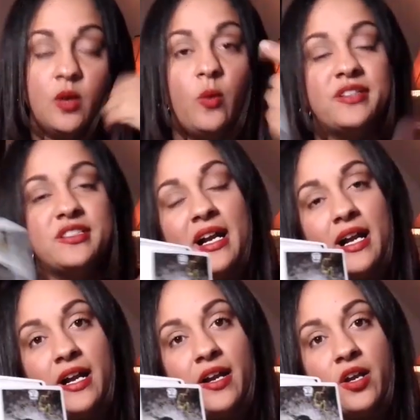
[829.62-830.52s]
What's my
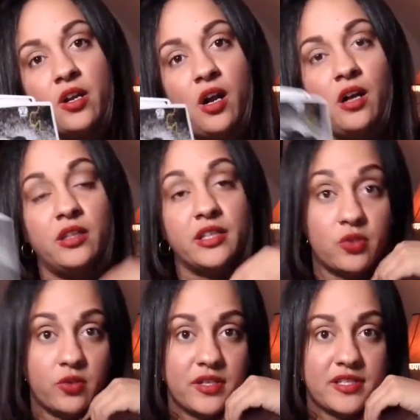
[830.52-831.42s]
higher calling?
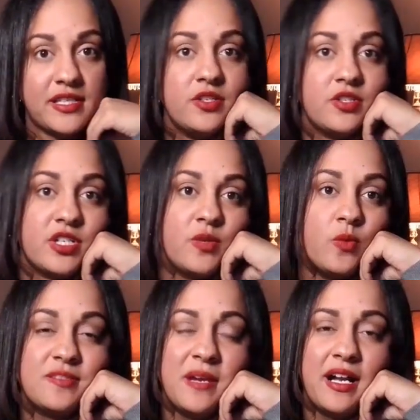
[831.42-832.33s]
Taurus energy.
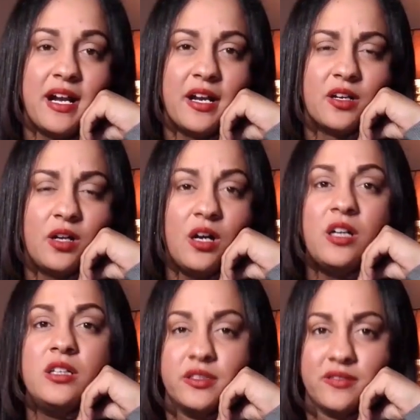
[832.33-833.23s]
What's my higher
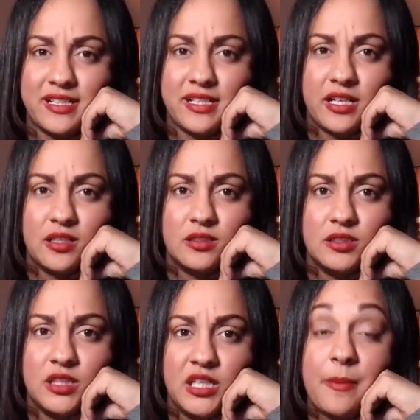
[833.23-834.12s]
calling right now?
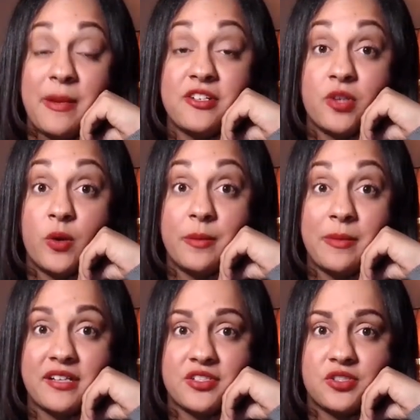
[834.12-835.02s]
Am I going
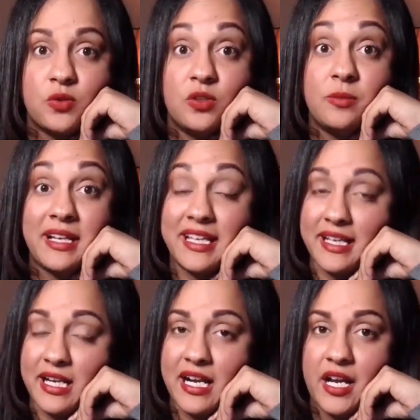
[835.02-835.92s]
back to school? Am I
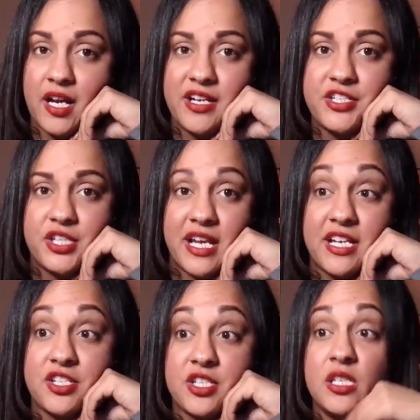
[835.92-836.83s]
getting higher
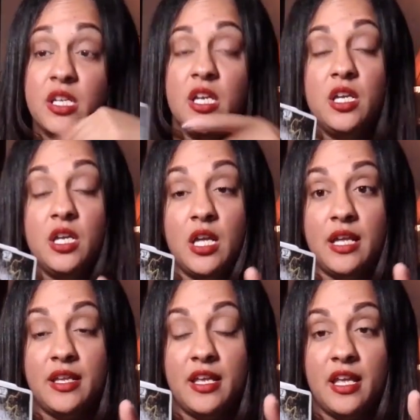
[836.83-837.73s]
education?
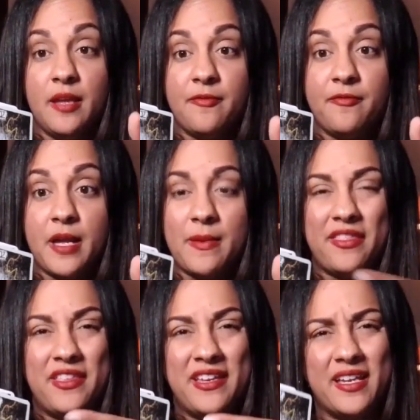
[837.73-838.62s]
am
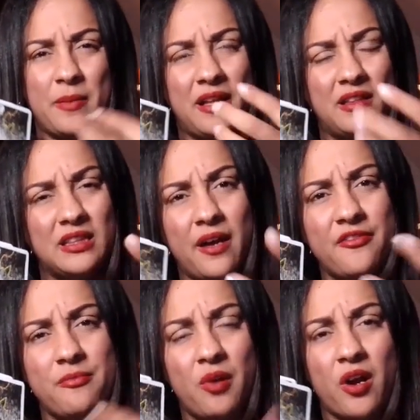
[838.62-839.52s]
I thinking about
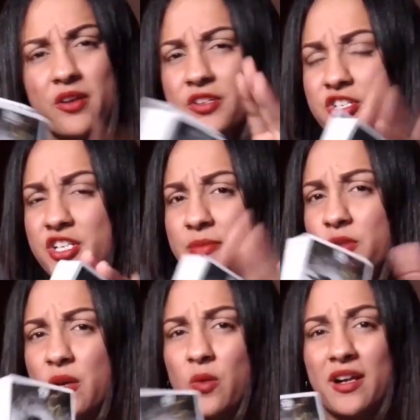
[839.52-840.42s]
love and partnerships?
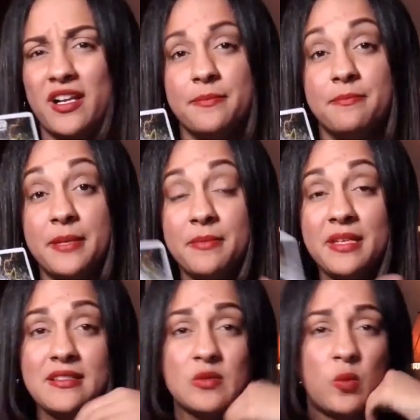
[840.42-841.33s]
Do I want
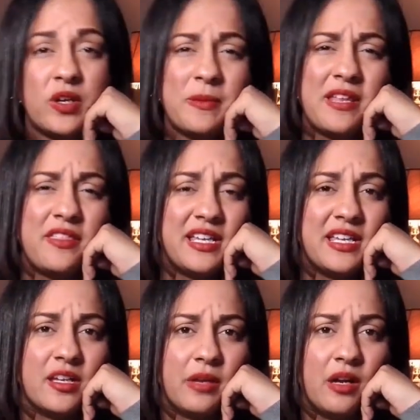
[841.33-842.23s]
commitment? What am I
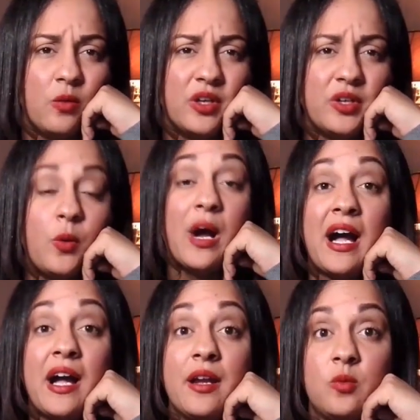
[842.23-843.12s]
thinking about? What
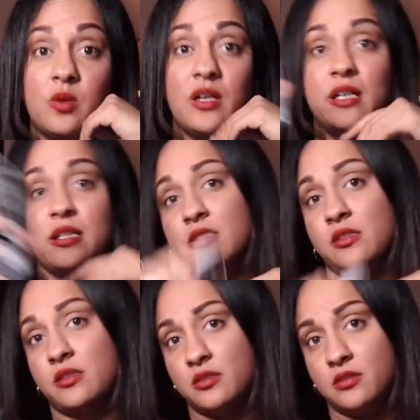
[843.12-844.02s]
I
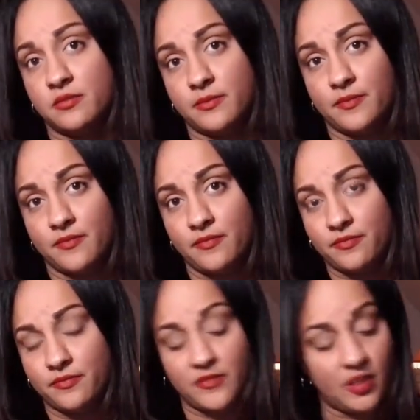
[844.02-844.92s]
want?
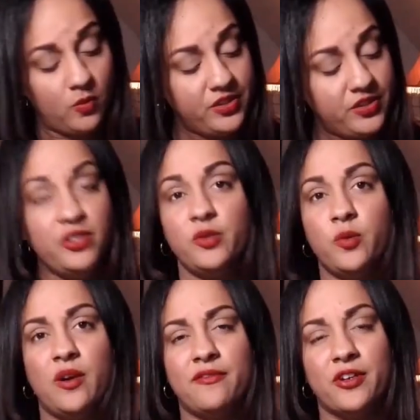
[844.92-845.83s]
What do you
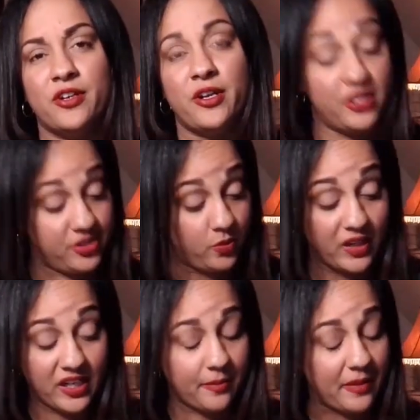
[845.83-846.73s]
want, Virgo? Because you
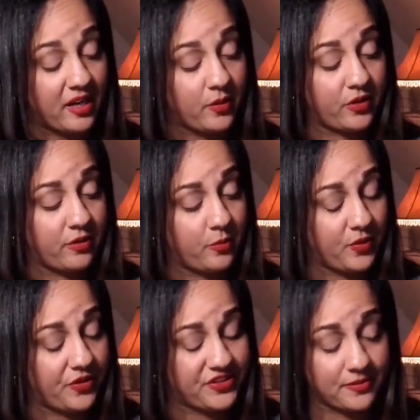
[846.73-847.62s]
want to come at it with your
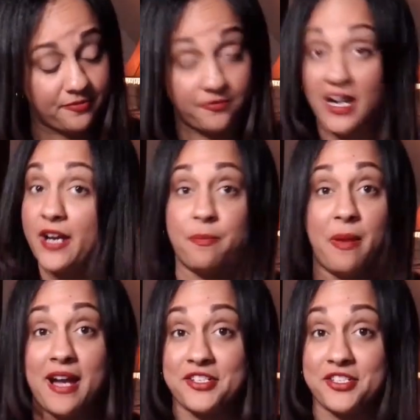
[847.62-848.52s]
with some fire
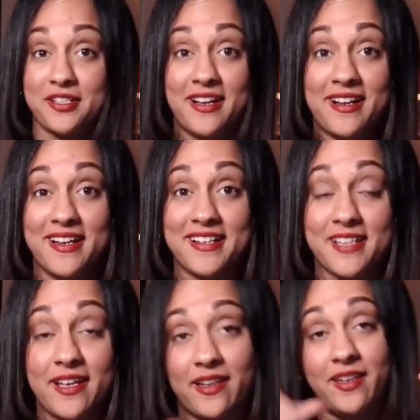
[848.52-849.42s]
passion. I gotta
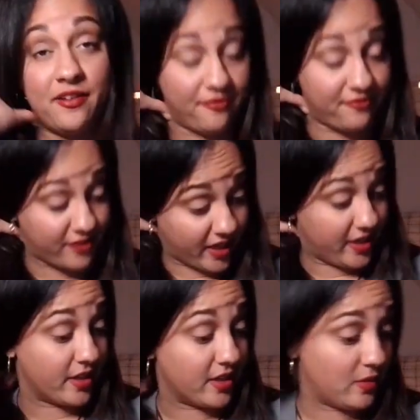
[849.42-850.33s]
say, King of
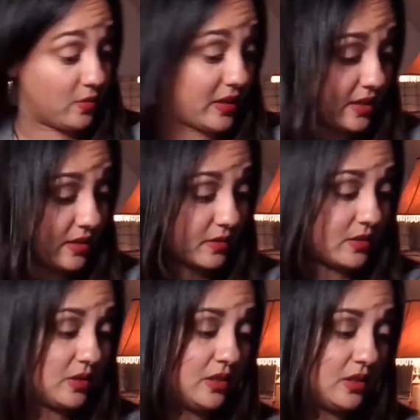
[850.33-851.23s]
Fire. Wow,
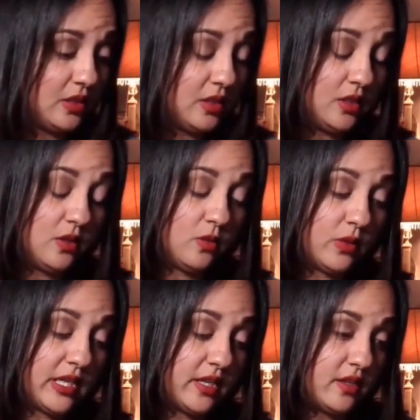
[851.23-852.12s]

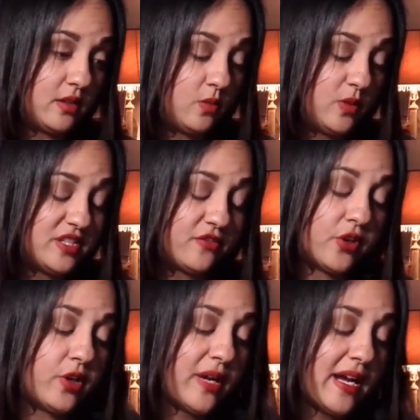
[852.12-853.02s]
wow. What does
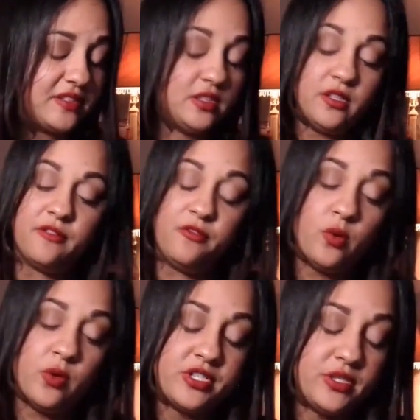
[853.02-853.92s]
Virgo have to look
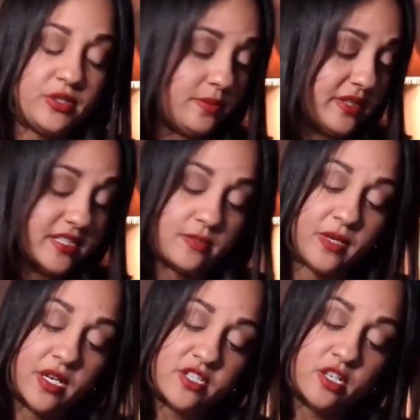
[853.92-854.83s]
forward to, please,
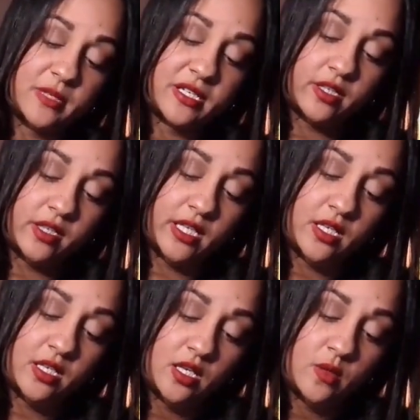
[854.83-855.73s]
Spirit? Show me
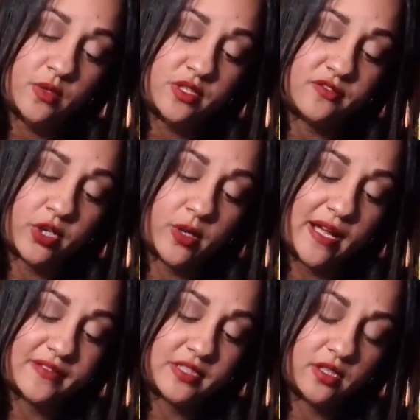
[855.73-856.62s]
clearly. What does Virgo
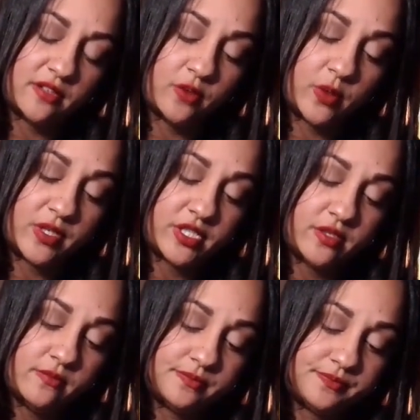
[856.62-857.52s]
have to look forward
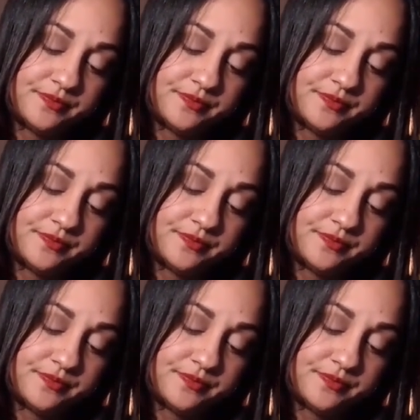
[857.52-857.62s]
to?